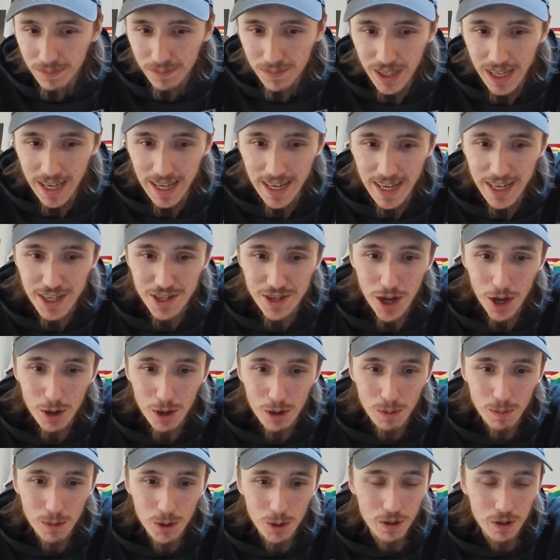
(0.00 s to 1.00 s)
It is
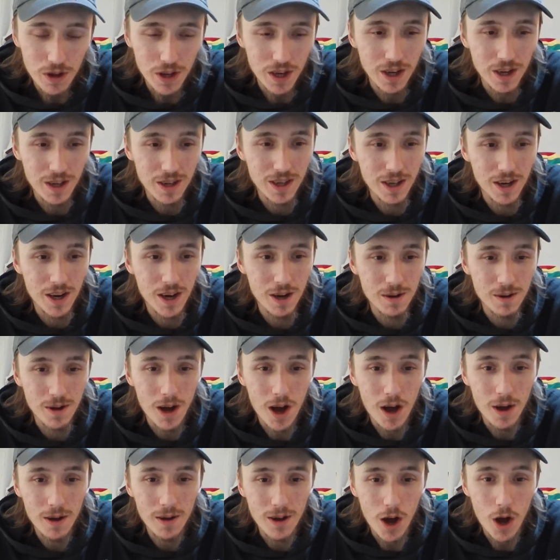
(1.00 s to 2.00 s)
notable that
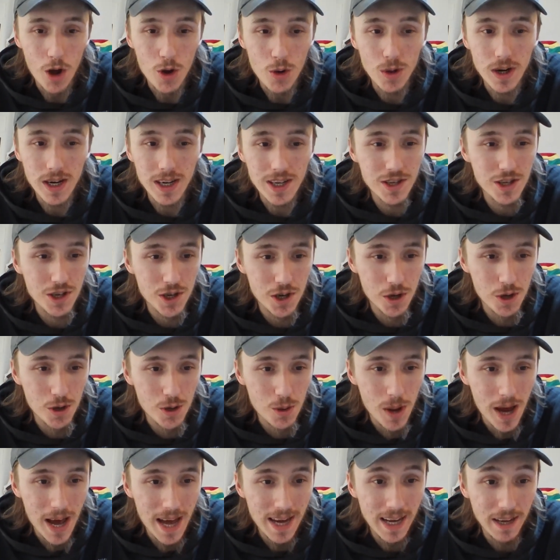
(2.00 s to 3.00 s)
only
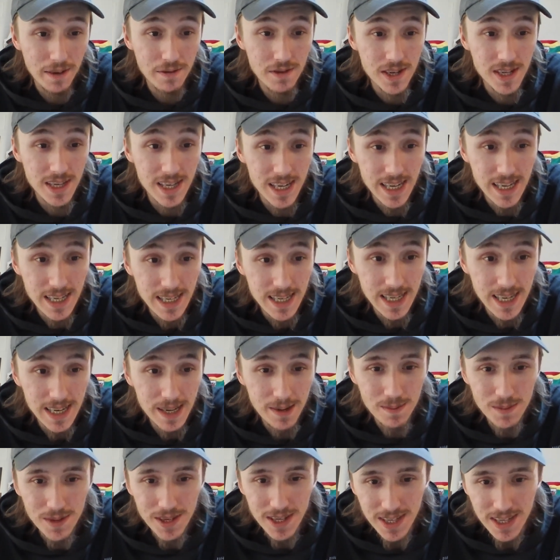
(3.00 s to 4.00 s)
2 NFC
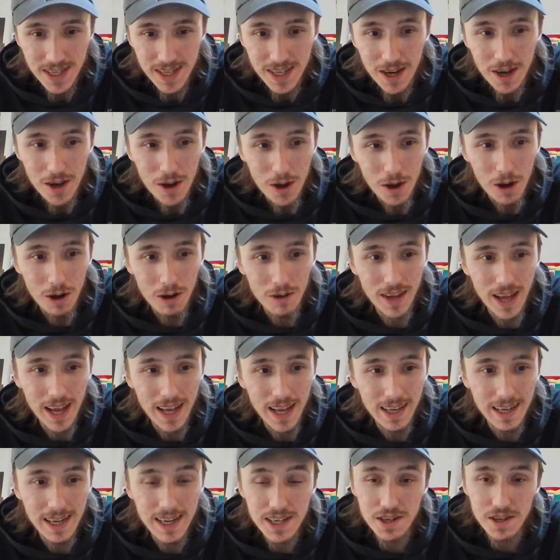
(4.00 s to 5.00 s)
teams on
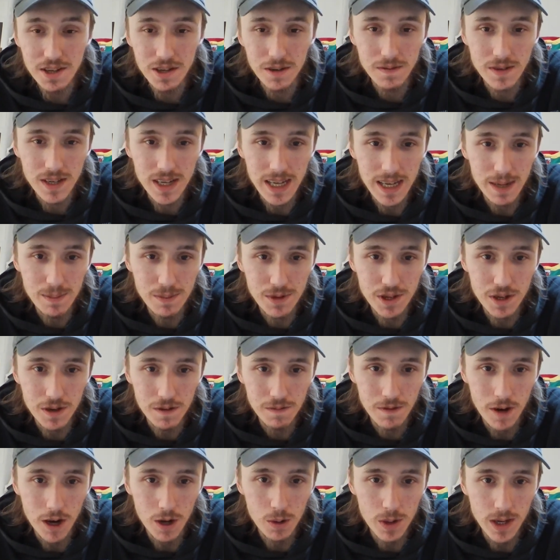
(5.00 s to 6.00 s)
that list of teams
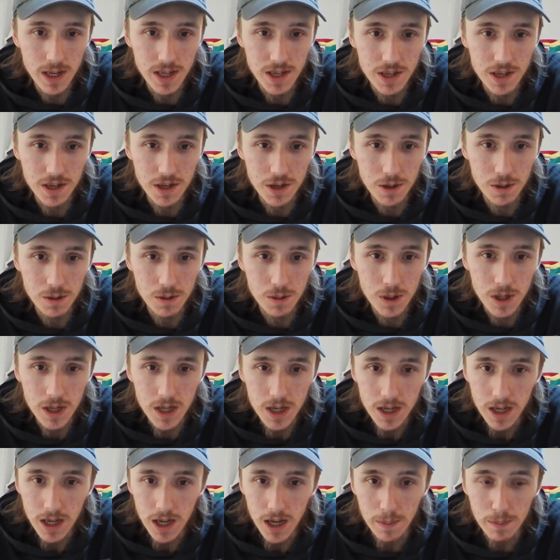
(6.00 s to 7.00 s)
that voted to
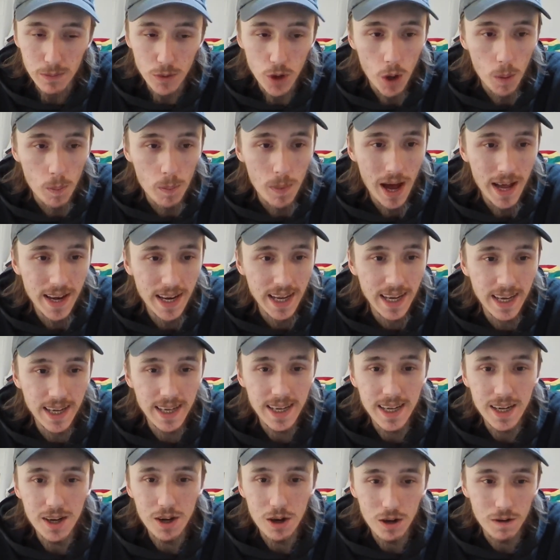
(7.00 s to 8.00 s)
not ban it.
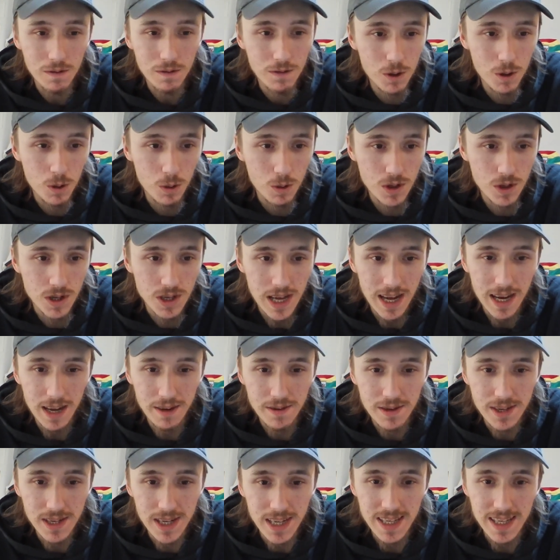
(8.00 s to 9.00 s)
Of course,
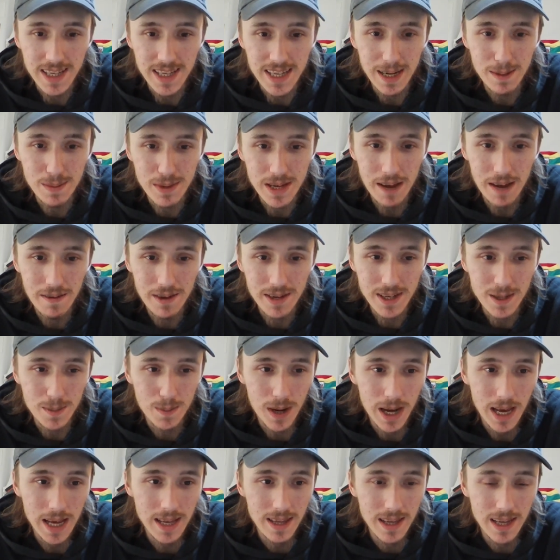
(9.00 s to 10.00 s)
NFC teams having to
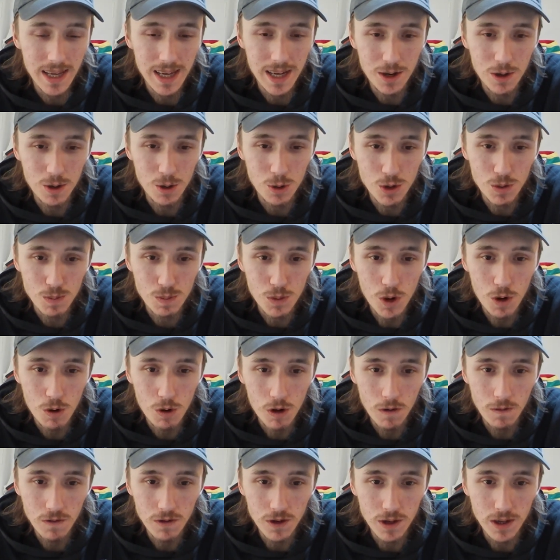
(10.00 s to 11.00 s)
play the Eagles more
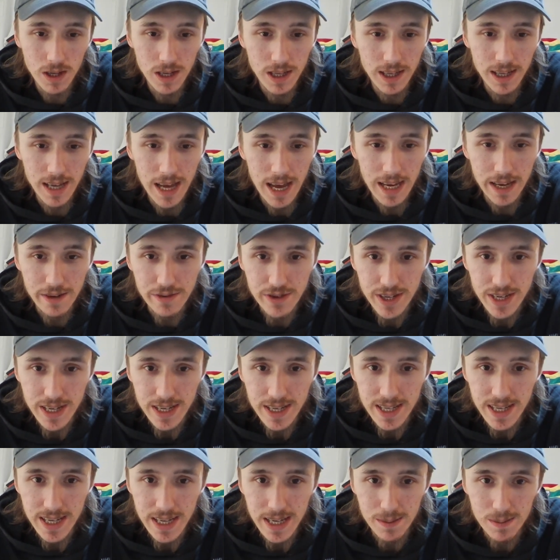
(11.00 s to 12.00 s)
often than the AFC
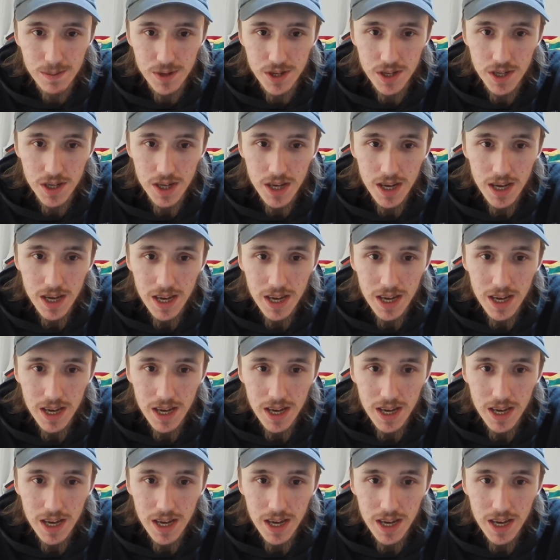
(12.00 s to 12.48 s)
teams.